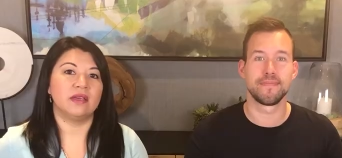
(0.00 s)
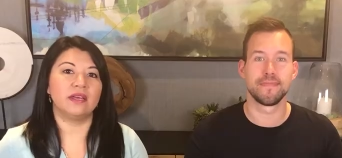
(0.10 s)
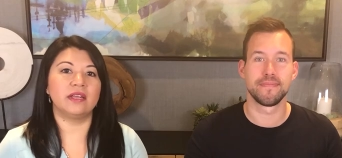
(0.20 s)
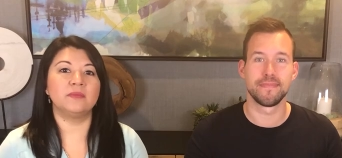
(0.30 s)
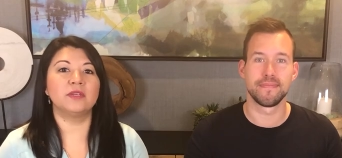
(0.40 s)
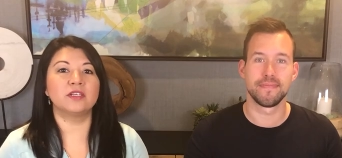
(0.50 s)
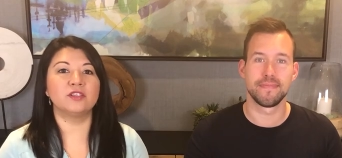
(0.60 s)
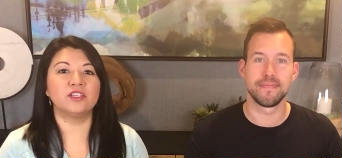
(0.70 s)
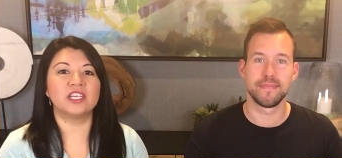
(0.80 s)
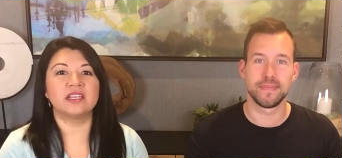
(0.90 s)
Speaker 1: And I'm
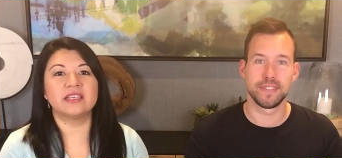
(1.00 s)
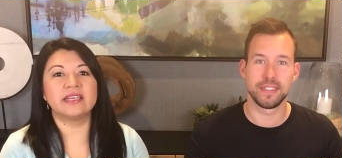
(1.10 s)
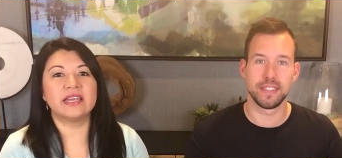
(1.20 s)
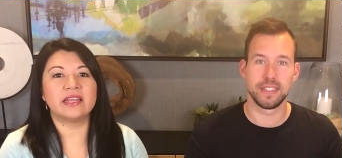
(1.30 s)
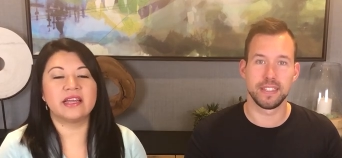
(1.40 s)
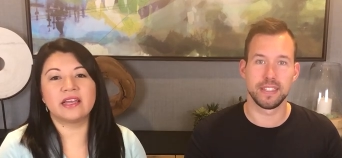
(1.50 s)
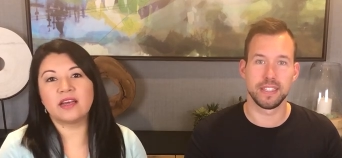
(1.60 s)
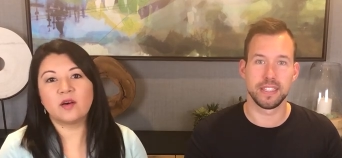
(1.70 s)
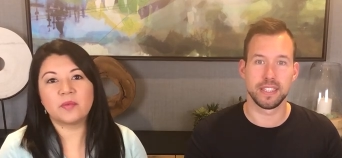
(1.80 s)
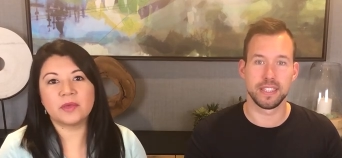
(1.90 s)
Dr. Cheli and I
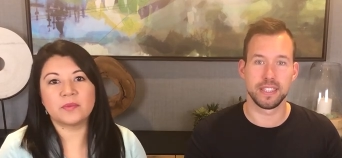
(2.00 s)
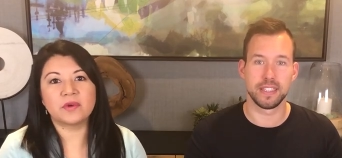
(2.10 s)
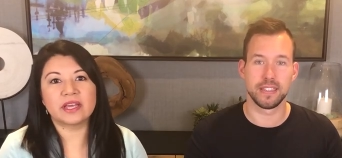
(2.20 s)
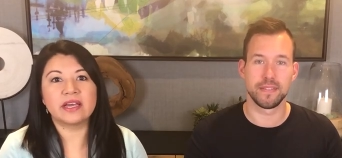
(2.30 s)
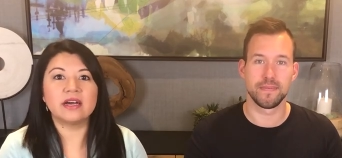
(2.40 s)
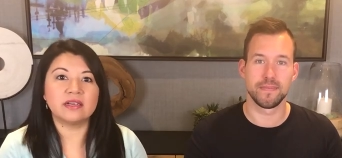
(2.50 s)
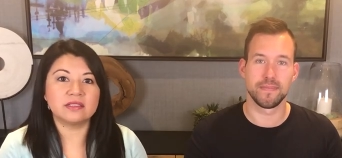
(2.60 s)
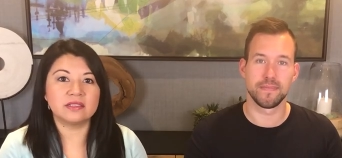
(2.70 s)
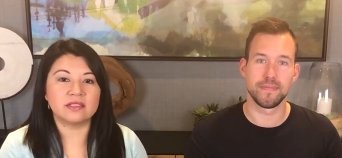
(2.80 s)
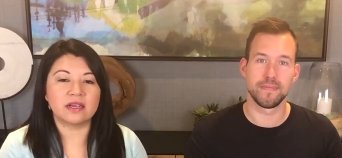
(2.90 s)
help people get
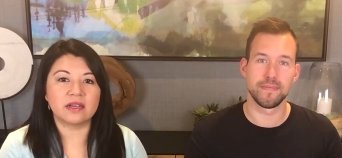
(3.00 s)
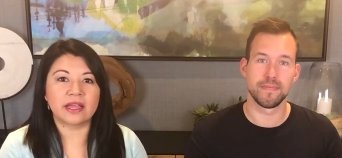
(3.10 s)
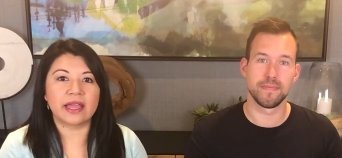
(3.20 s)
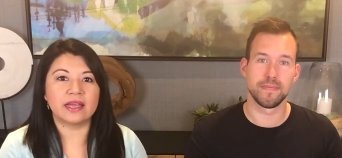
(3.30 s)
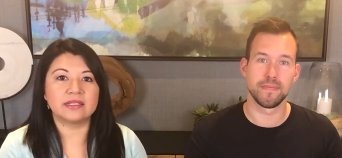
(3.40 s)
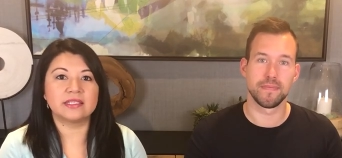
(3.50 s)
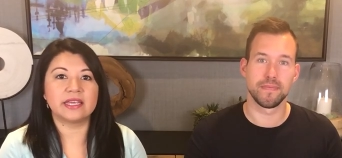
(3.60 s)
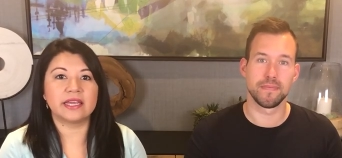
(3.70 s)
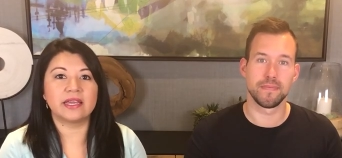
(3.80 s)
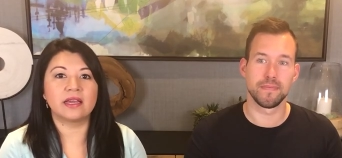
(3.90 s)
unstuck and
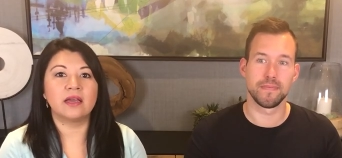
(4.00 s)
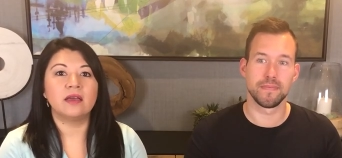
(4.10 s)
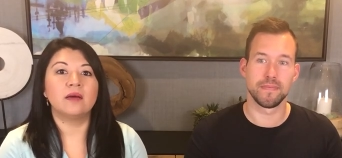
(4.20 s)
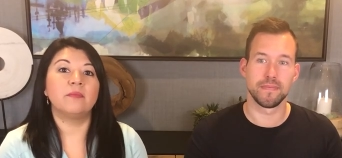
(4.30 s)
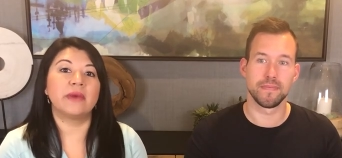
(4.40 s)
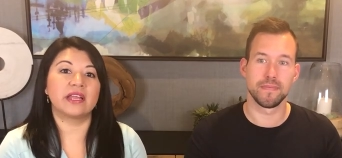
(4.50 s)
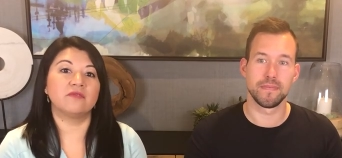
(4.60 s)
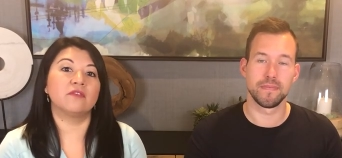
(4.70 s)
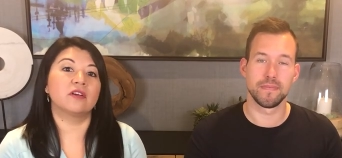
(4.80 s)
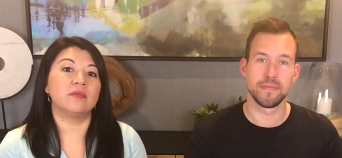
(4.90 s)
take
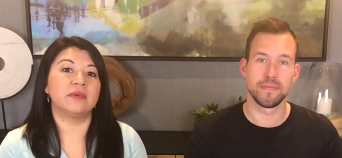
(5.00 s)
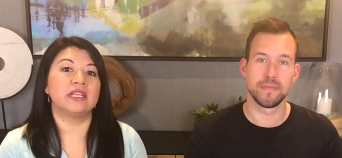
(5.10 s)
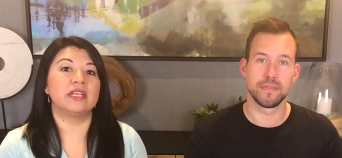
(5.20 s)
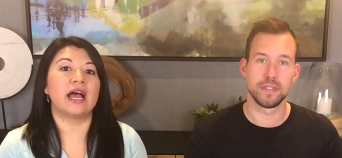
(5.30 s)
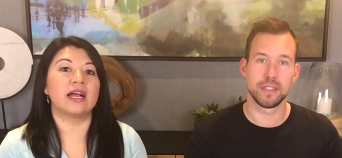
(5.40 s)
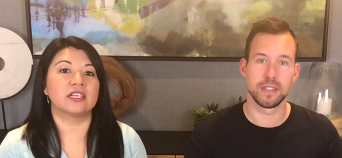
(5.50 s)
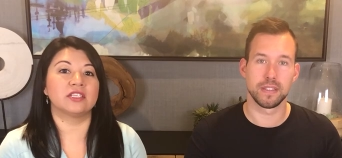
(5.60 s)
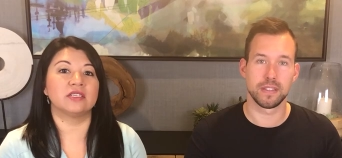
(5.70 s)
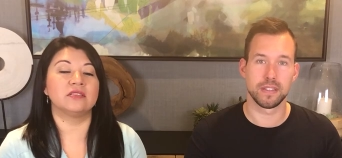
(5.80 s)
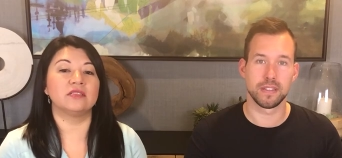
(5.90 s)
mindful, committed
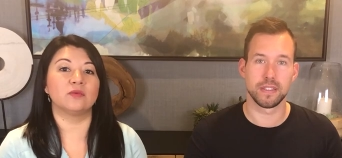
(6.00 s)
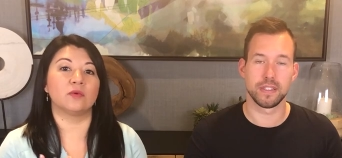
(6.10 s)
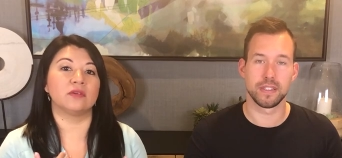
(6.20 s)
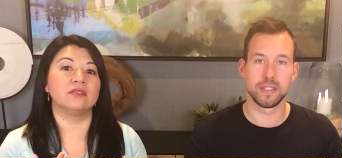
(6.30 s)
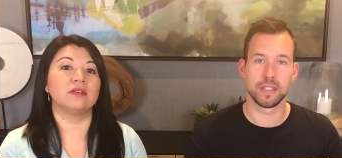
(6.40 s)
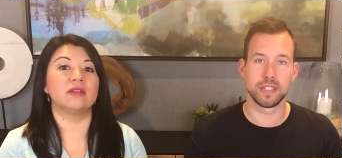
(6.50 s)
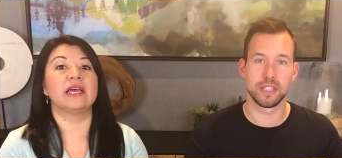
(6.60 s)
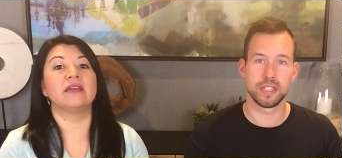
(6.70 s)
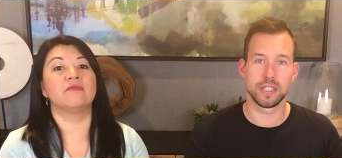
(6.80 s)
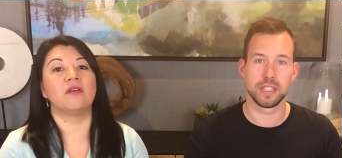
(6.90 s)
actions towards their
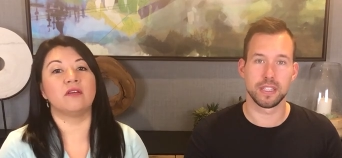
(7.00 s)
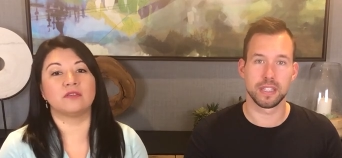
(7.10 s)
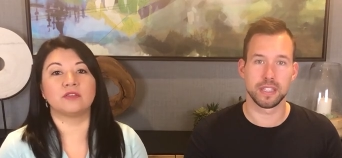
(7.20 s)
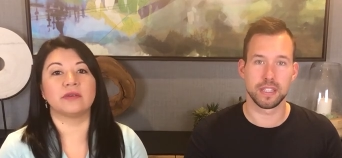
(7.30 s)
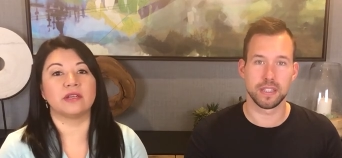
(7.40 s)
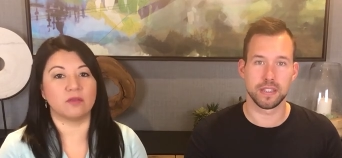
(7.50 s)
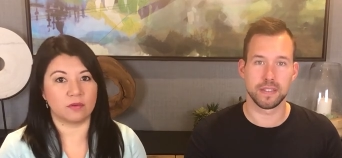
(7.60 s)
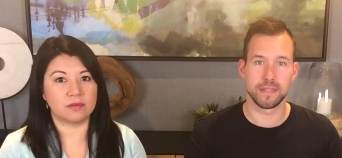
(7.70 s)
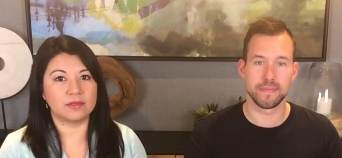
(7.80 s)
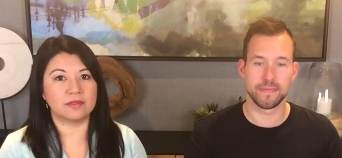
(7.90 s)
life-altering
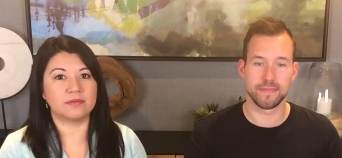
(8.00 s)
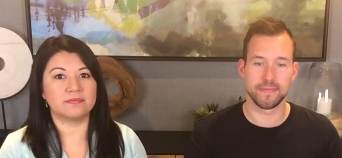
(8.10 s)
goals.